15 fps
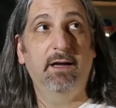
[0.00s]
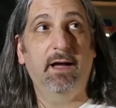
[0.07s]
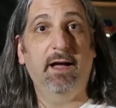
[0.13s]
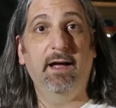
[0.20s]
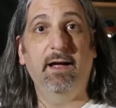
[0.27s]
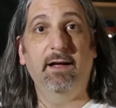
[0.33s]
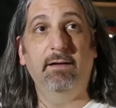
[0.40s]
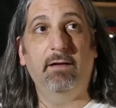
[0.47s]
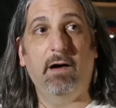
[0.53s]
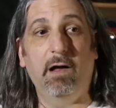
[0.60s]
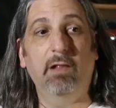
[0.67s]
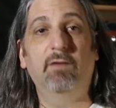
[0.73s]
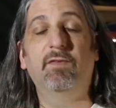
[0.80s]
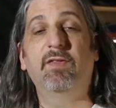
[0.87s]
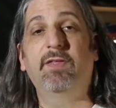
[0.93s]

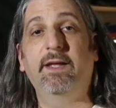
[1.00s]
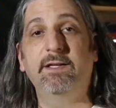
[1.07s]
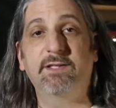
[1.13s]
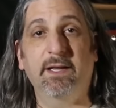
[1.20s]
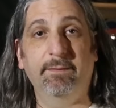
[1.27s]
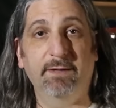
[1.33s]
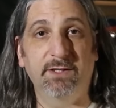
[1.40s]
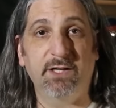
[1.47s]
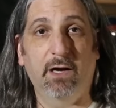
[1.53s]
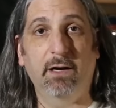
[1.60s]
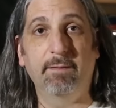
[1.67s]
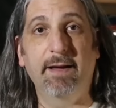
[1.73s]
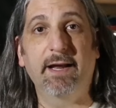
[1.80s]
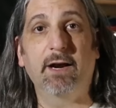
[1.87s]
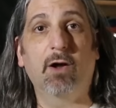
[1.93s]
all of the things that I'm going to
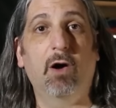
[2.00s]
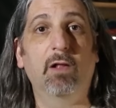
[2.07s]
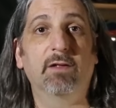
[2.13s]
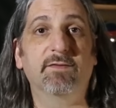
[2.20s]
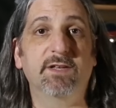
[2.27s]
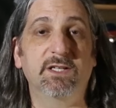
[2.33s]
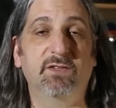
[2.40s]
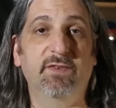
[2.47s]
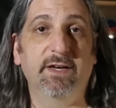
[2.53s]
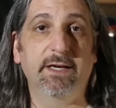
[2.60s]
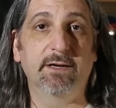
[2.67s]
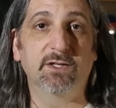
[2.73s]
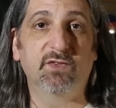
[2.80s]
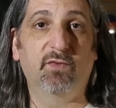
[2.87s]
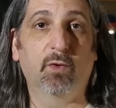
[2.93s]
talk about in all of these
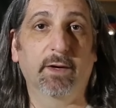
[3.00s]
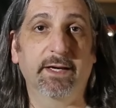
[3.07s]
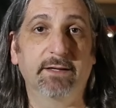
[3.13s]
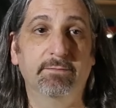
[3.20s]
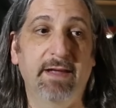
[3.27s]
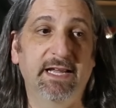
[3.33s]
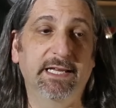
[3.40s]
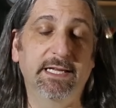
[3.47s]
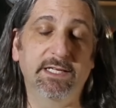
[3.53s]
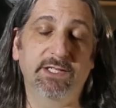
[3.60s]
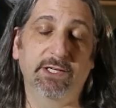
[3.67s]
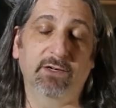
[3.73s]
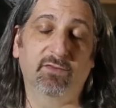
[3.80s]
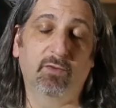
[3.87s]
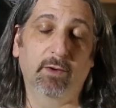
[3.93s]
videos for you, make it
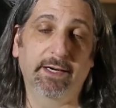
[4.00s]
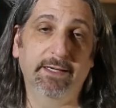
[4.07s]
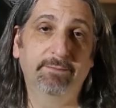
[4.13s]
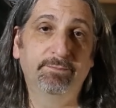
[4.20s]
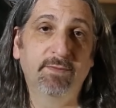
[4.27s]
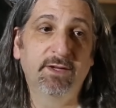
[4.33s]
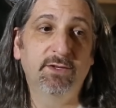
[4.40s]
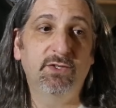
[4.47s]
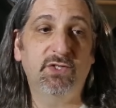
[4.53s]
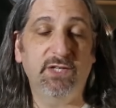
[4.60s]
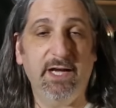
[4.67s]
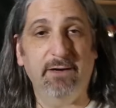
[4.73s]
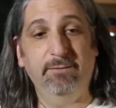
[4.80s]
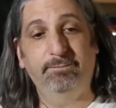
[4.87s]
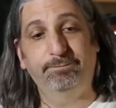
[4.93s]
easier for you.
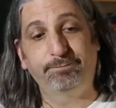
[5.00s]
So